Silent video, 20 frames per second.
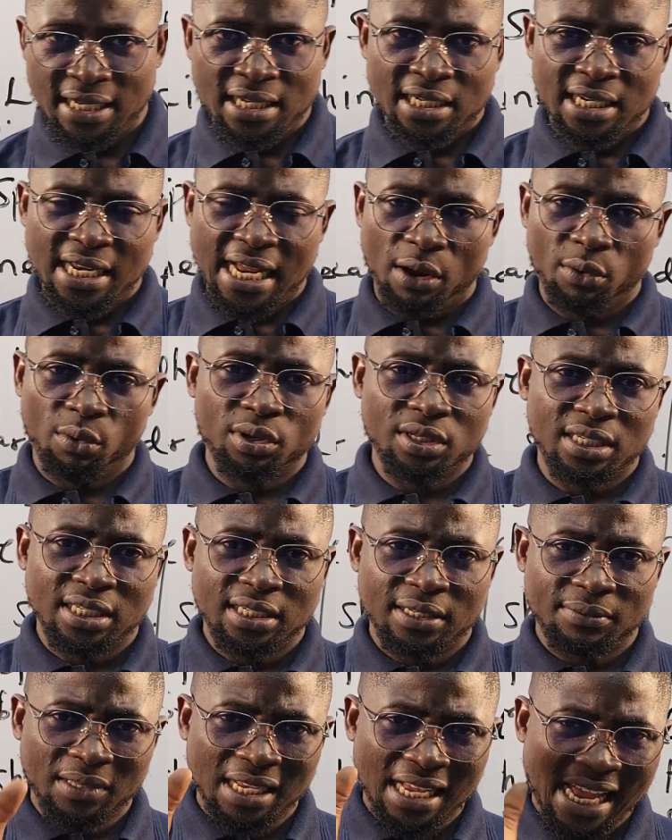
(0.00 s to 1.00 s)
They are what?
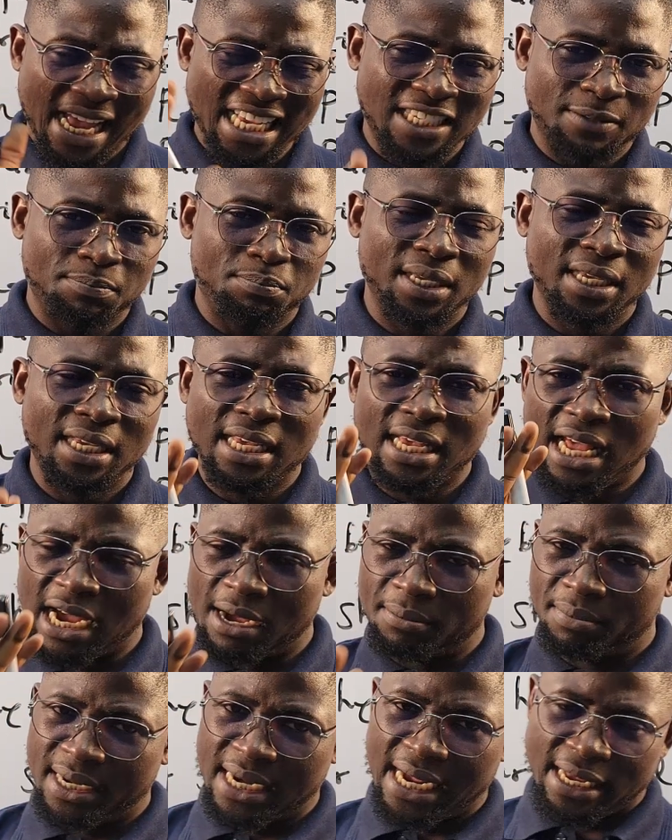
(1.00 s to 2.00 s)
SP
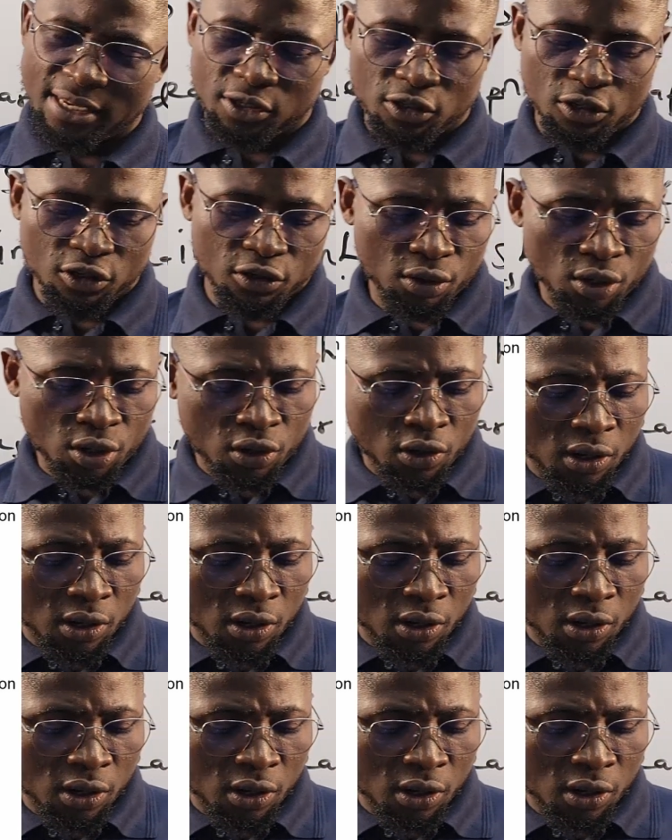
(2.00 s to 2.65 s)
hybridized. So,